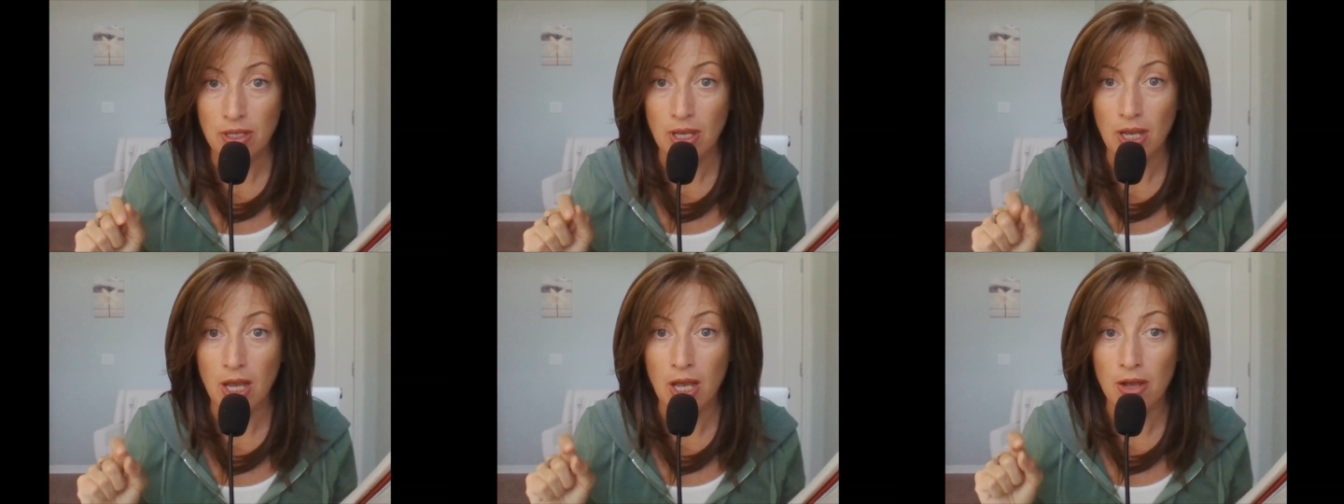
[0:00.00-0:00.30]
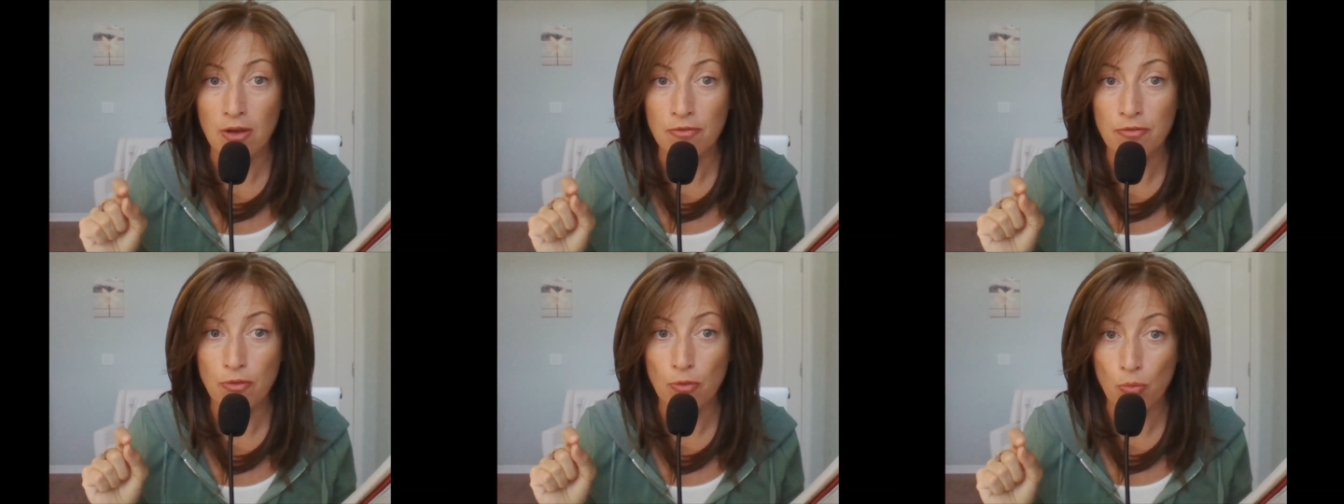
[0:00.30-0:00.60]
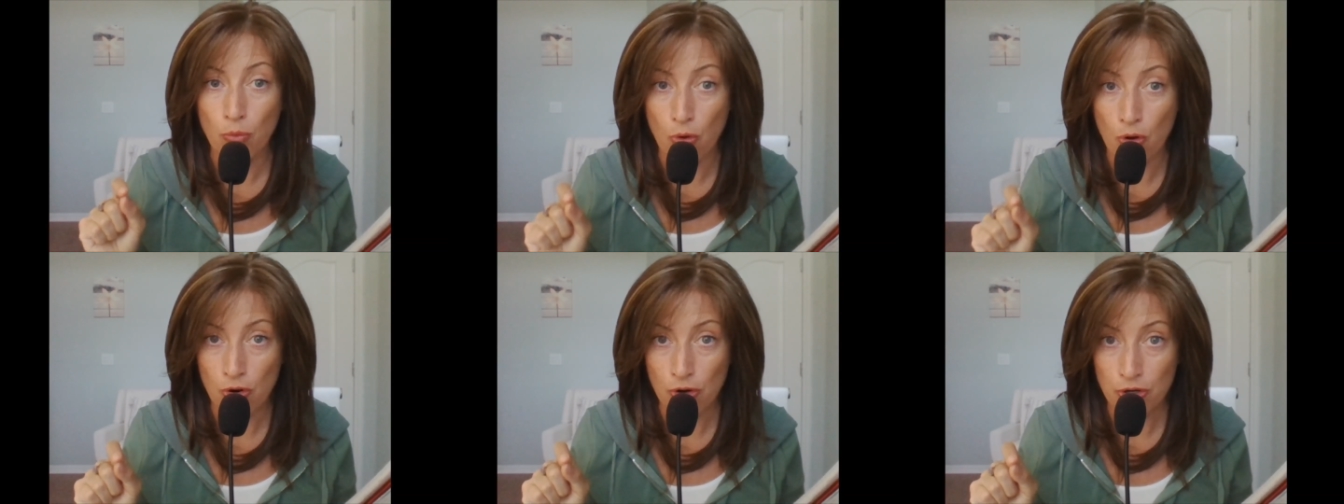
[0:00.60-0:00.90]
of
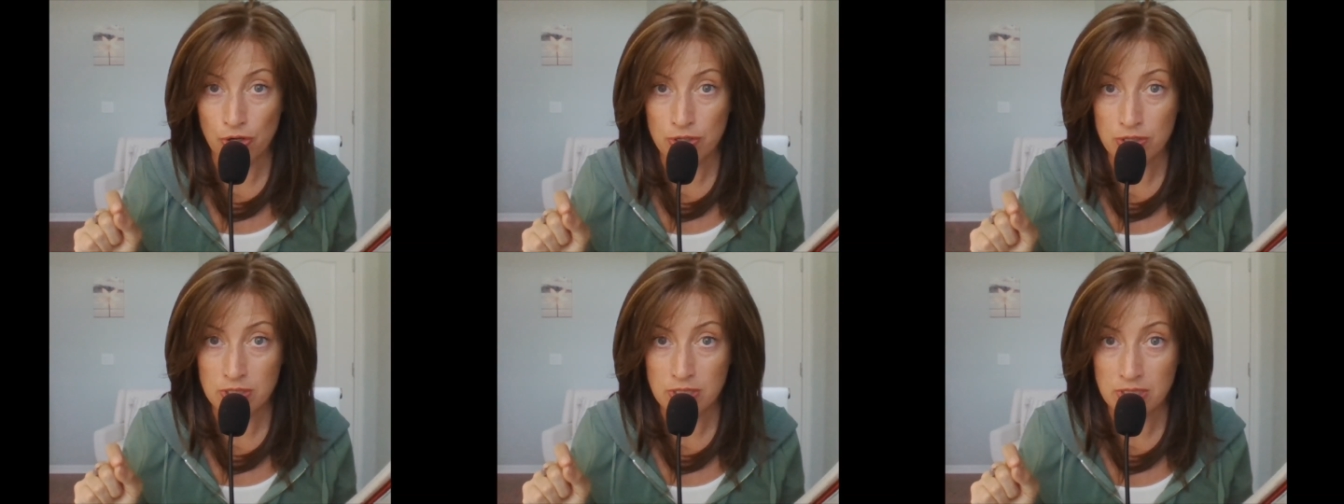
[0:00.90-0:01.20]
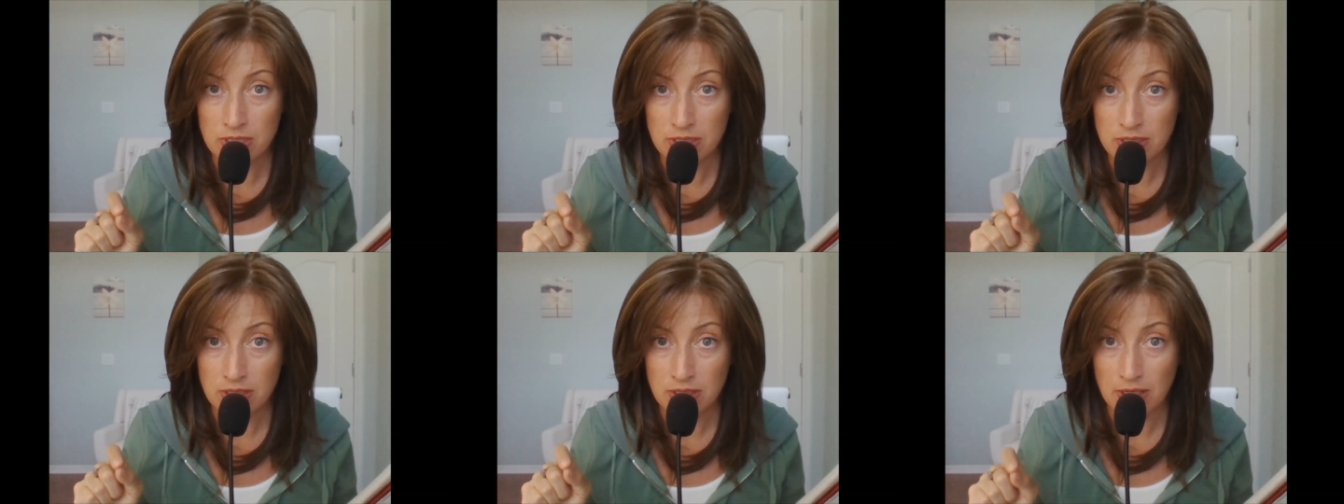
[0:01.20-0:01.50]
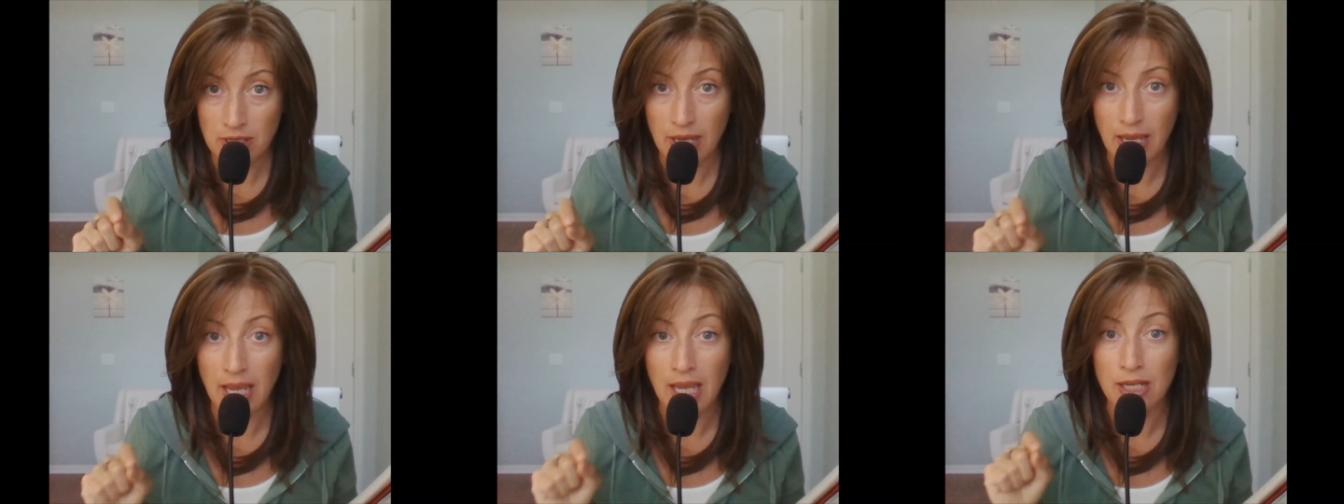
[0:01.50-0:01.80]
wars
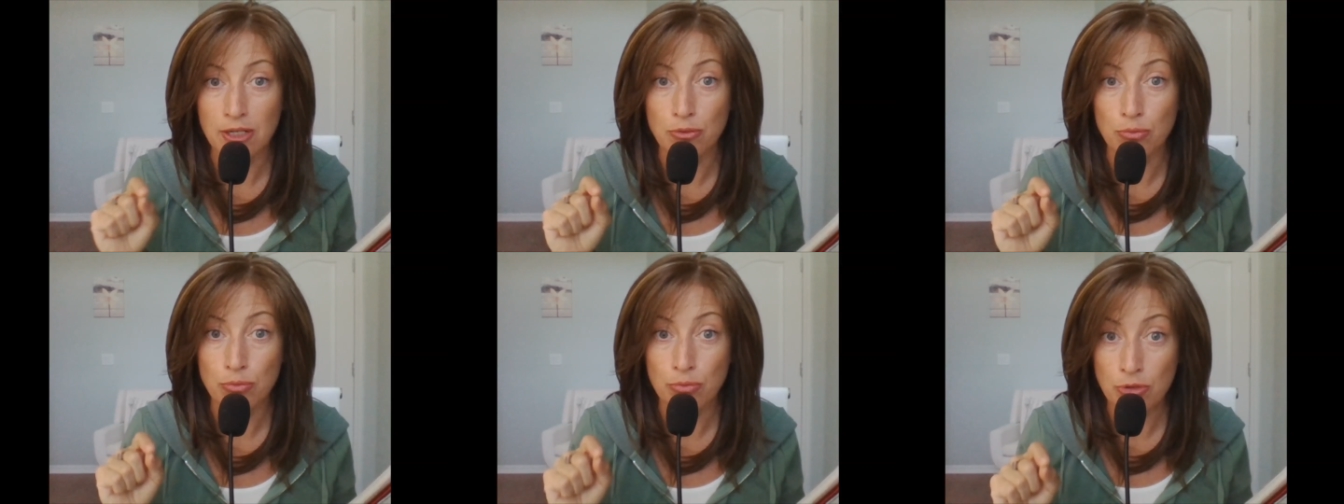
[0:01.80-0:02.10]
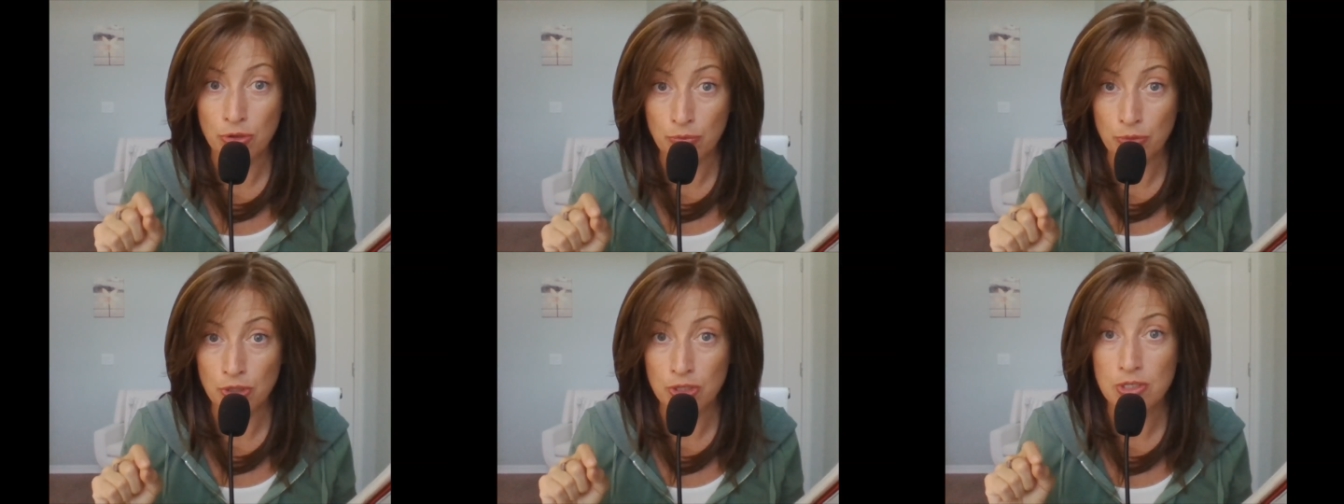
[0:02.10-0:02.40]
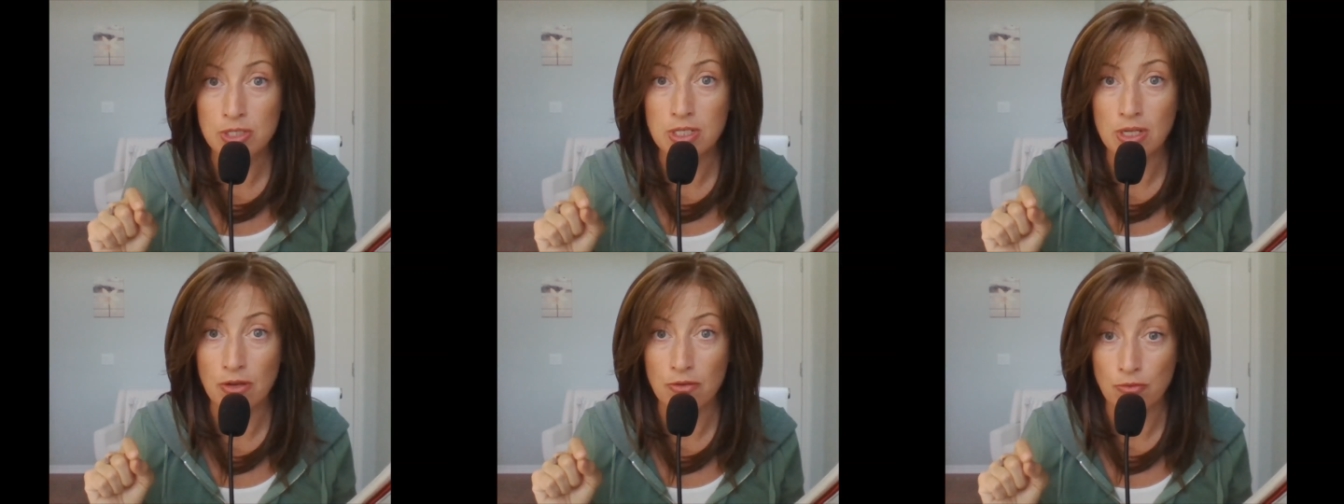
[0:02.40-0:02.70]
and
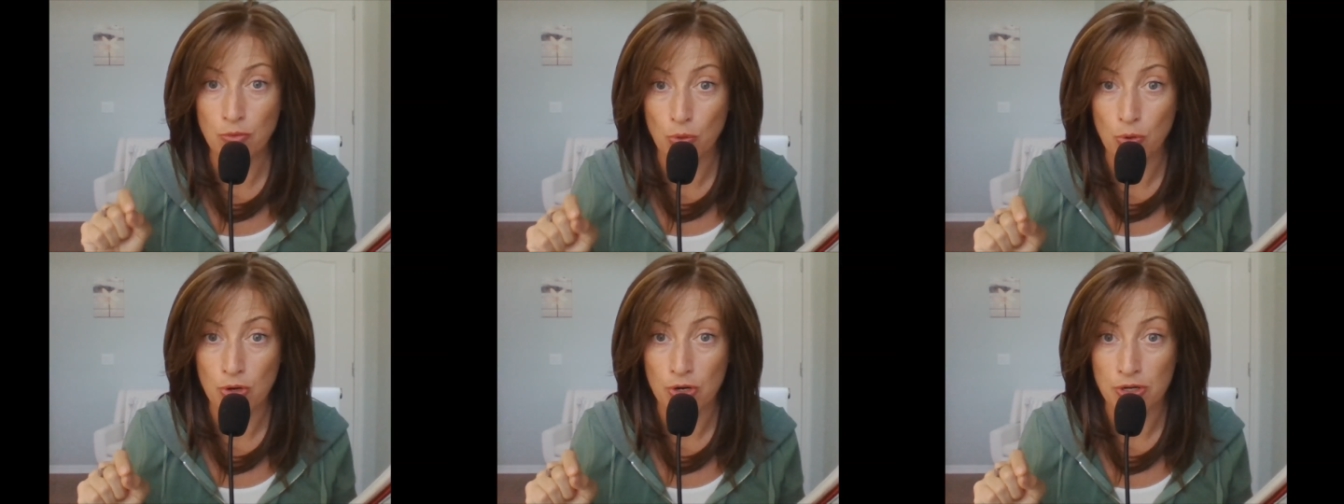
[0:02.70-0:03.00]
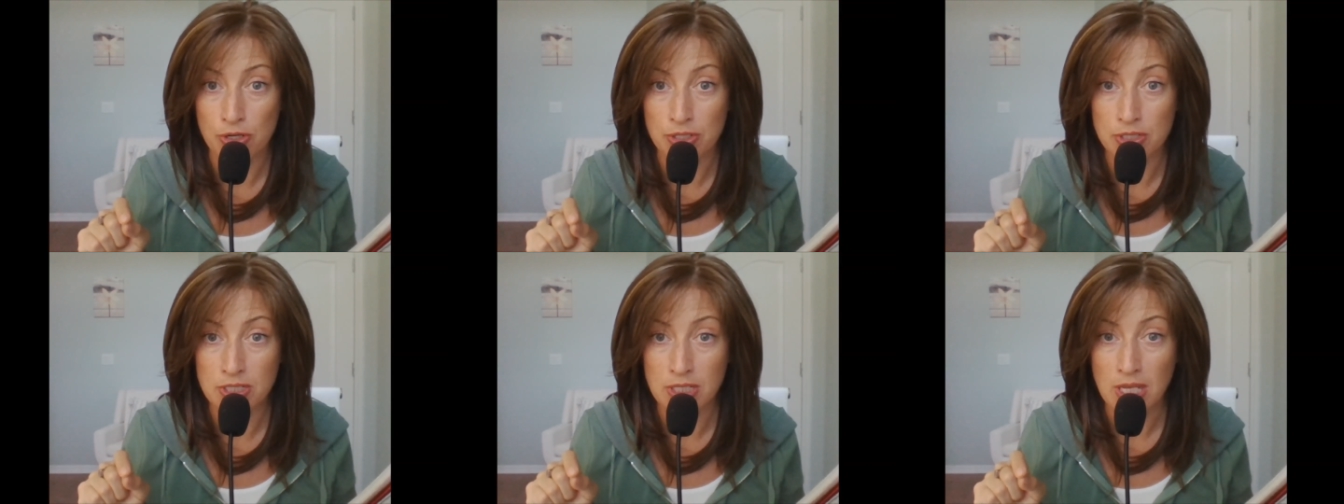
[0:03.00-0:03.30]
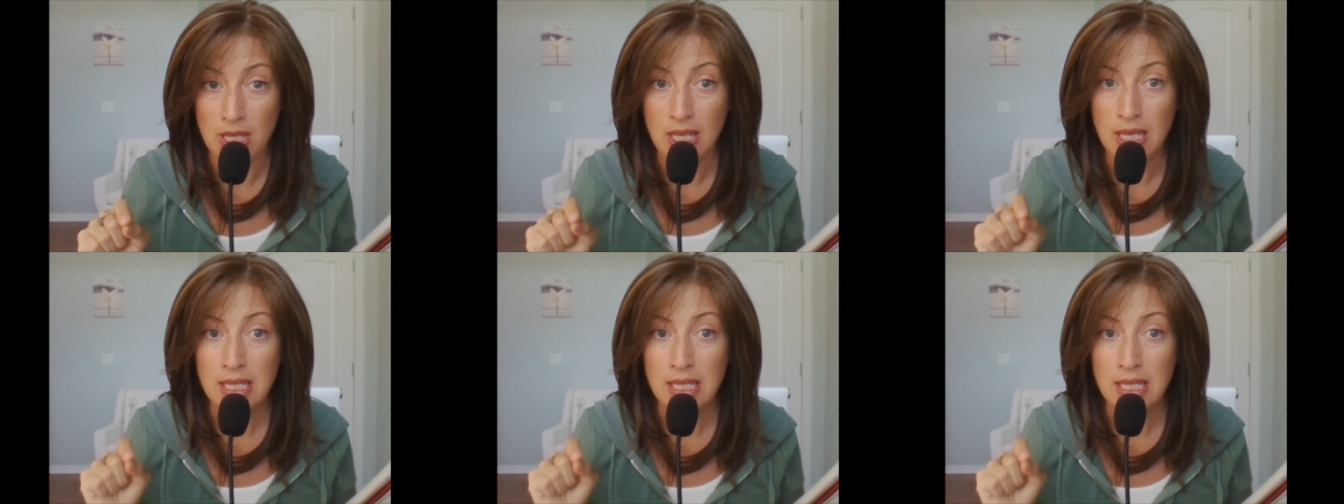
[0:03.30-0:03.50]
rumors of wars.